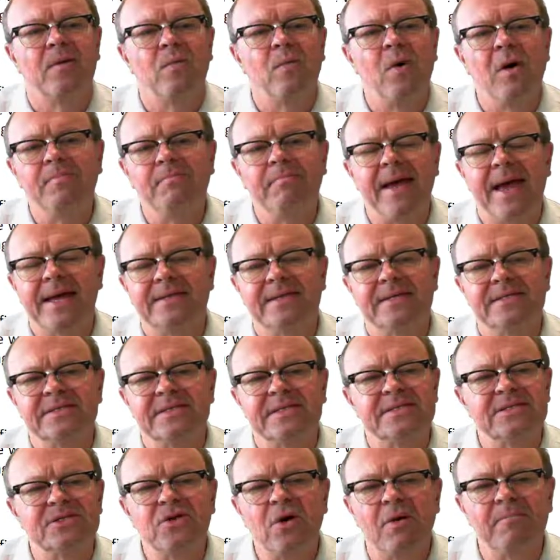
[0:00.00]
What matters
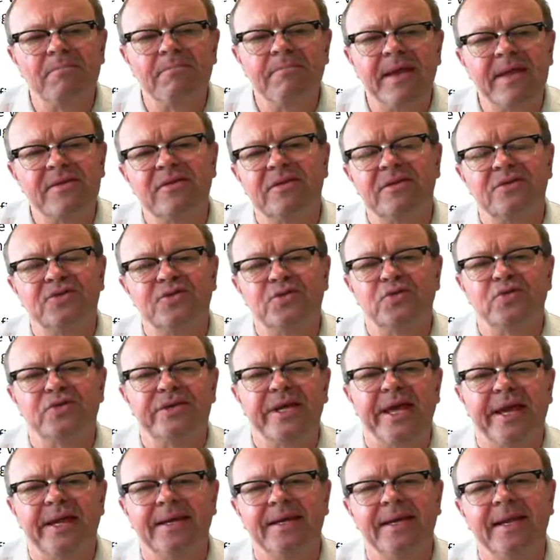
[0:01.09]
is not methods or
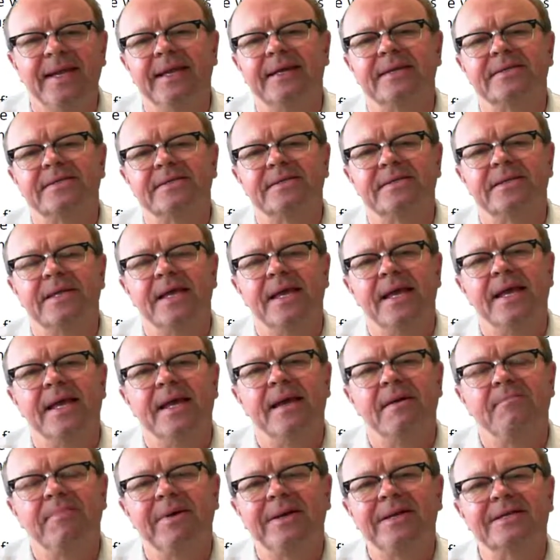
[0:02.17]
techniques,
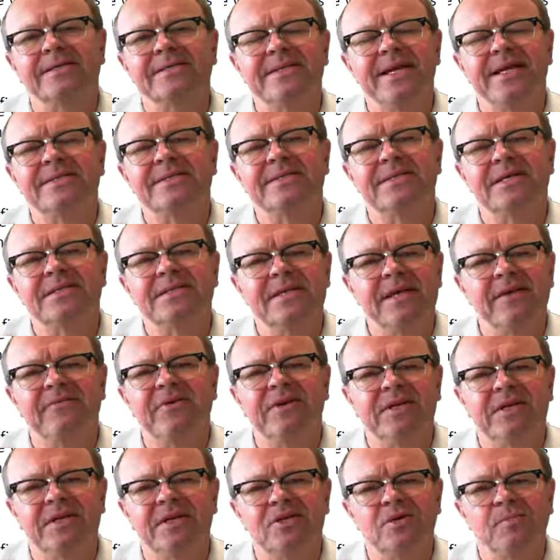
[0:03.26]
but a
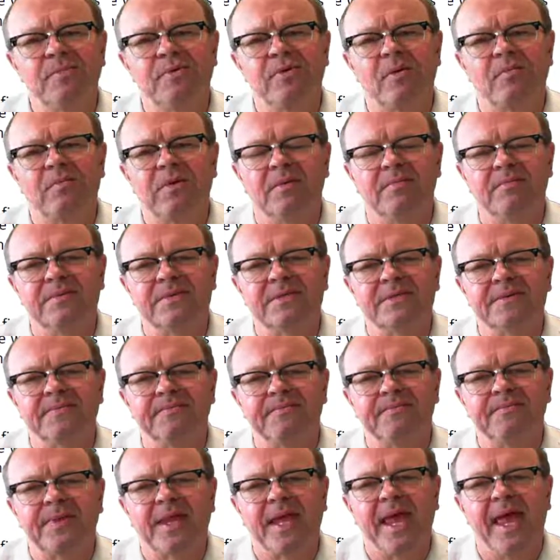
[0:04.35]
sensitivity to problems
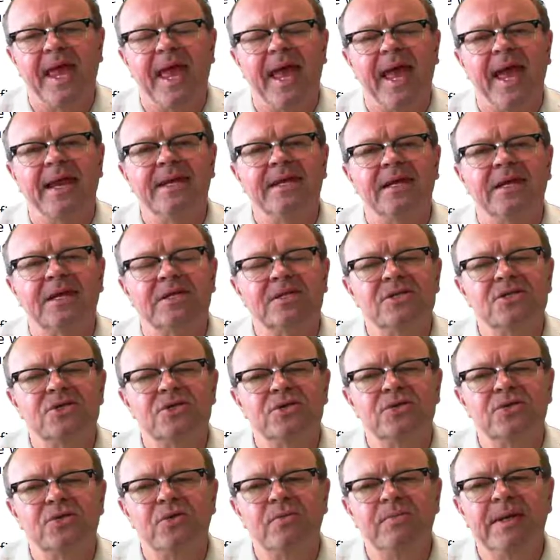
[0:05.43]
and a
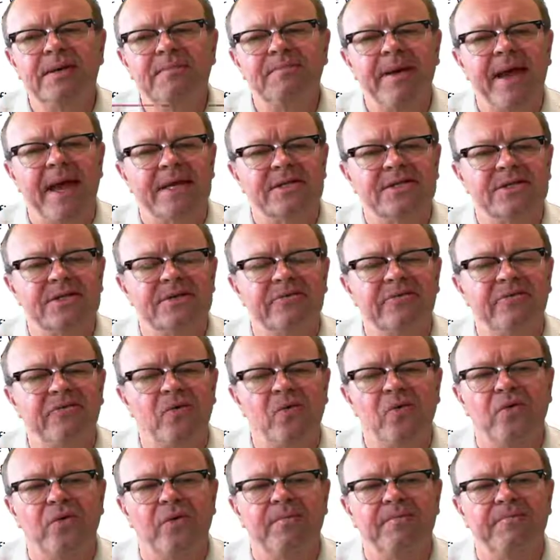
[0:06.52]
consuming passion
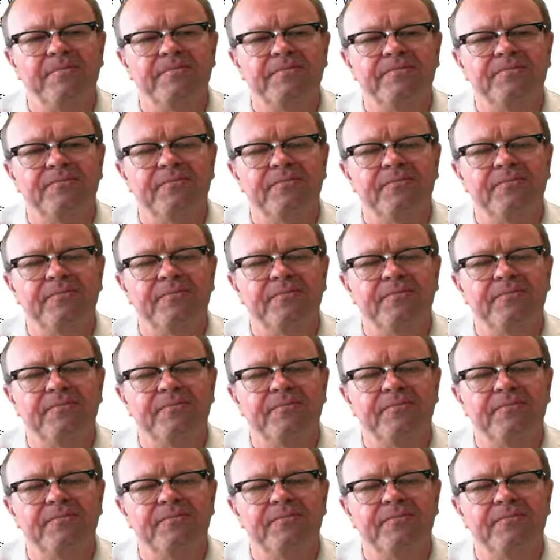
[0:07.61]
for them,